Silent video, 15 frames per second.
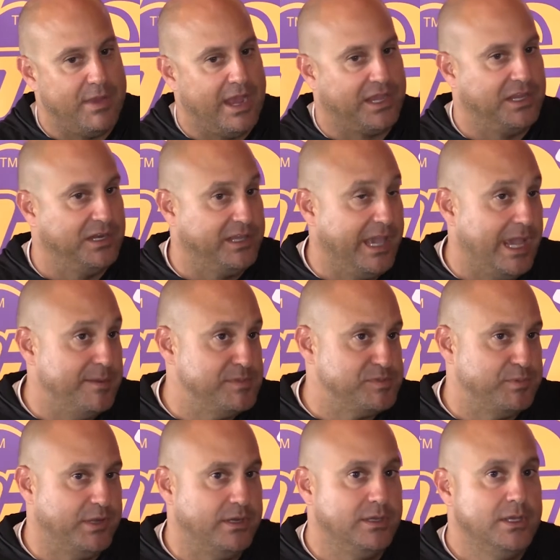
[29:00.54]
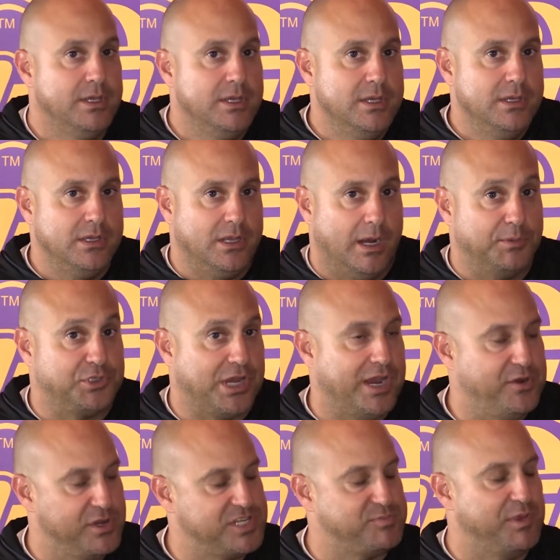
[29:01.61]
back into games. But I'm
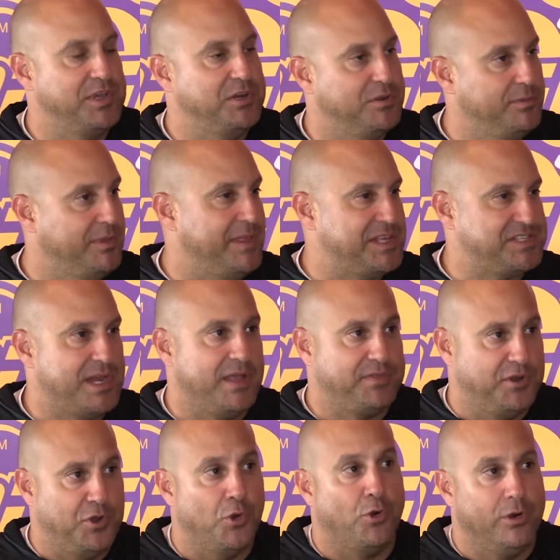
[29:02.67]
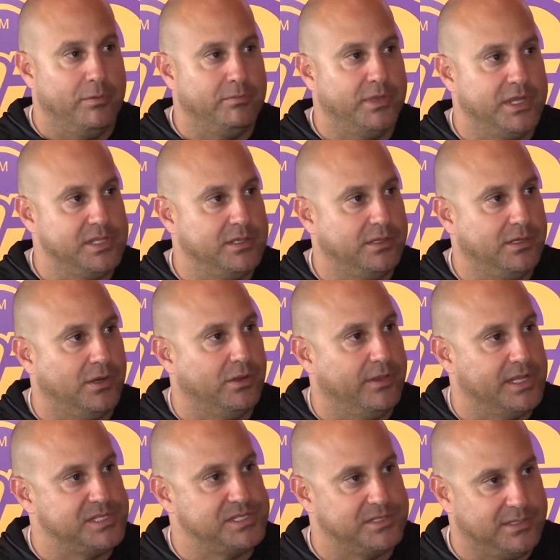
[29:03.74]
trying to explain to them that that's not the norm.
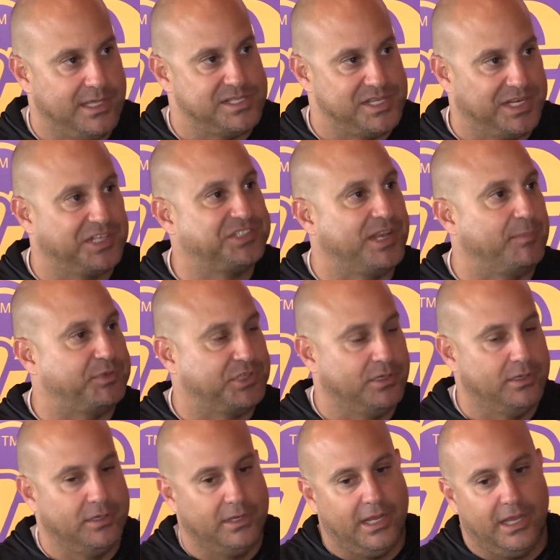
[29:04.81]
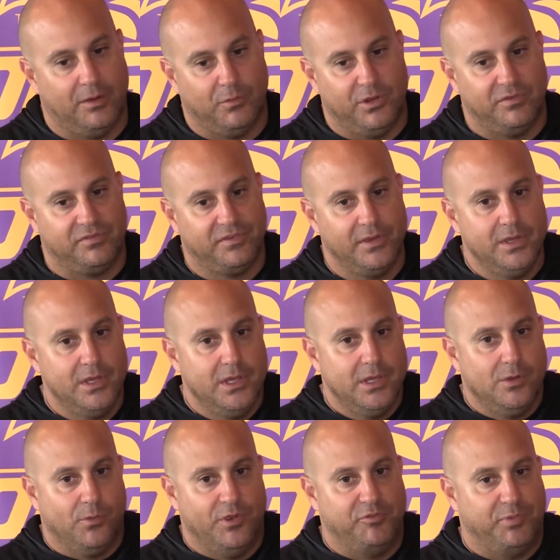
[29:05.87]
That's an exception, and
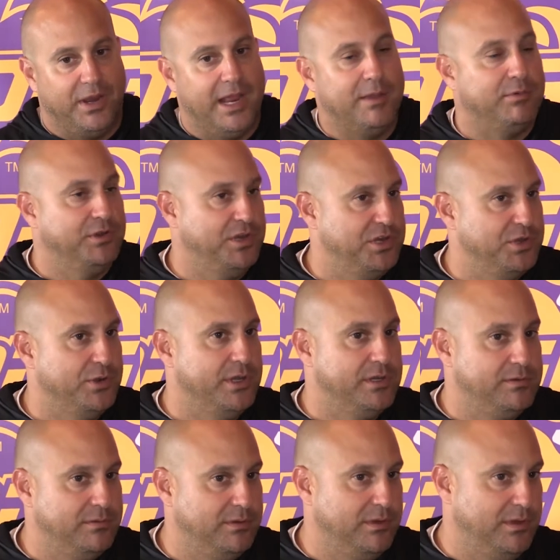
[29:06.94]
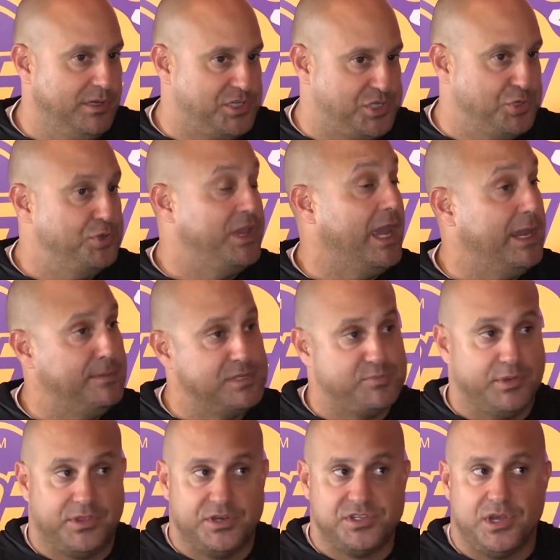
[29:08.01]
we've been able to do it 2 games,
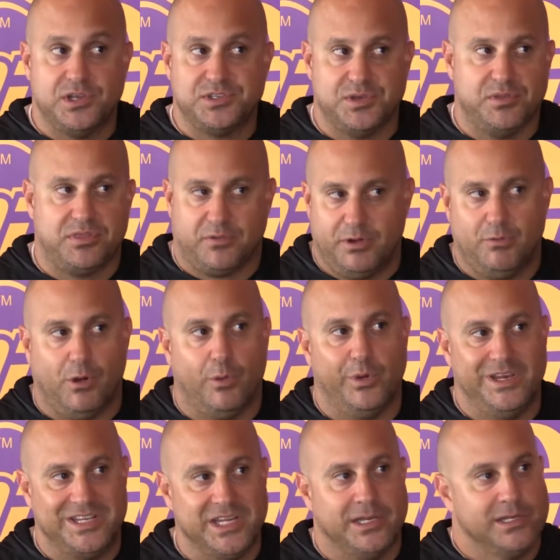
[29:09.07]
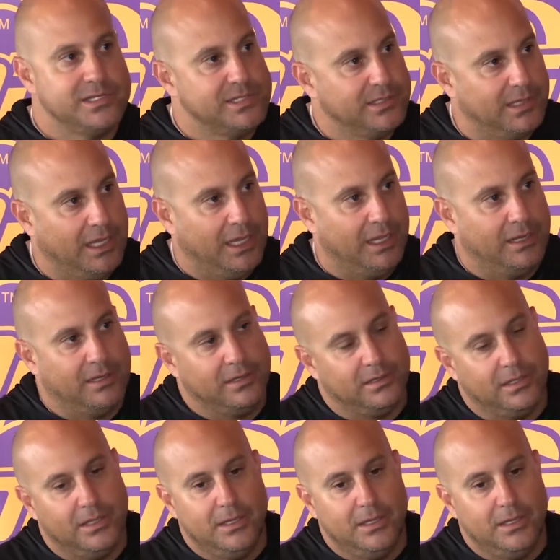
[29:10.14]
but there's also 3 where we didn't. And